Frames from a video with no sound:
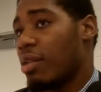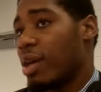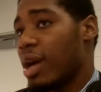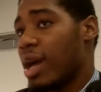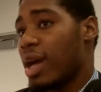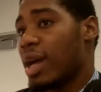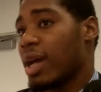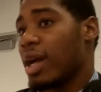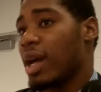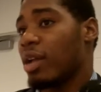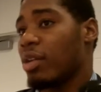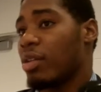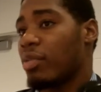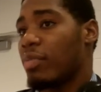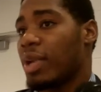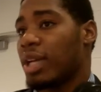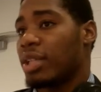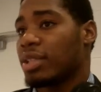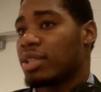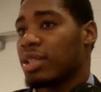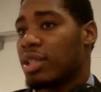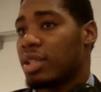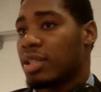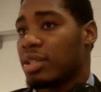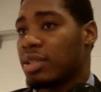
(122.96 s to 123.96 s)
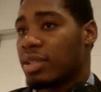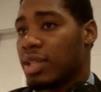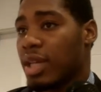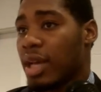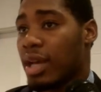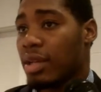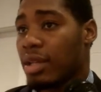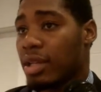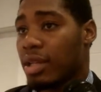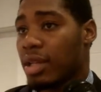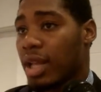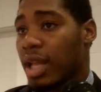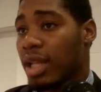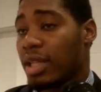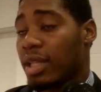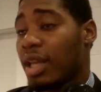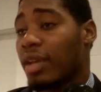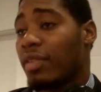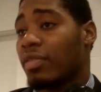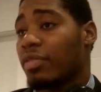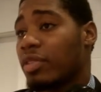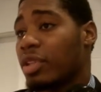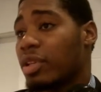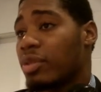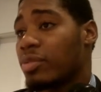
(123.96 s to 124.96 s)
Now I got all my jitters out, and I
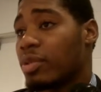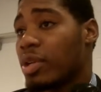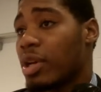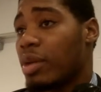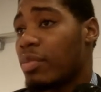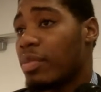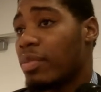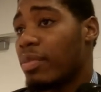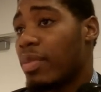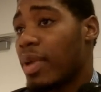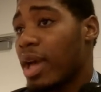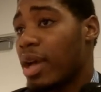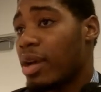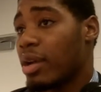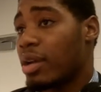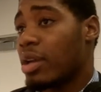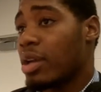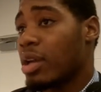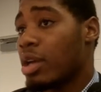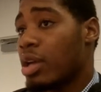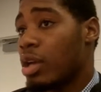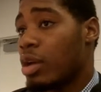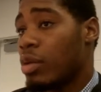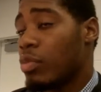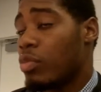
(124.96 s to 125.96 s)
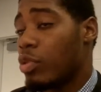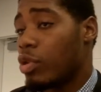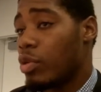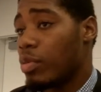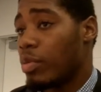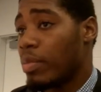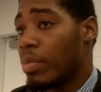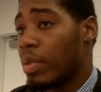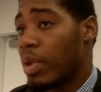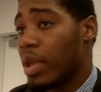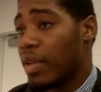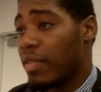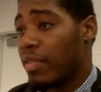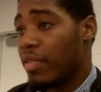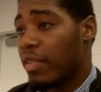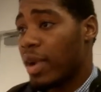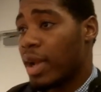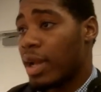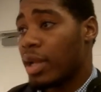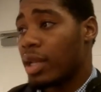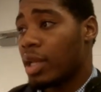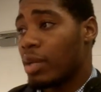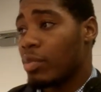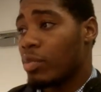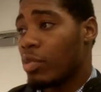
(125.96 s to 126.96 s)
definitely am coming back more prepared
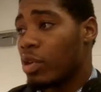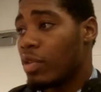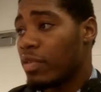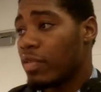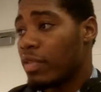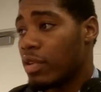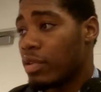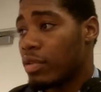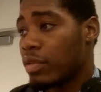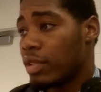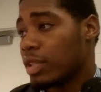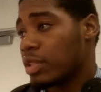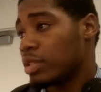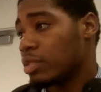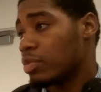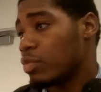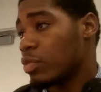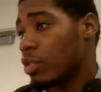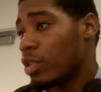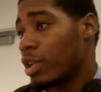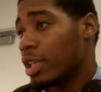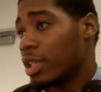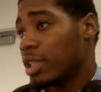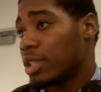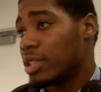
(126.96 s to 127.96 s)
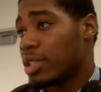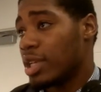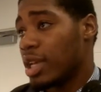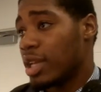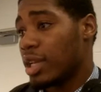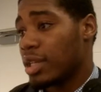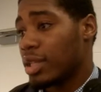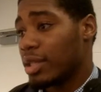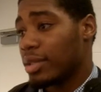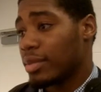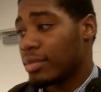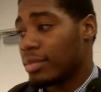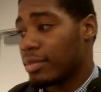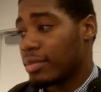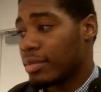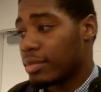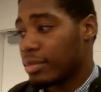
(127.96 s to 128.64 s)
Friday, more focused, more energetic.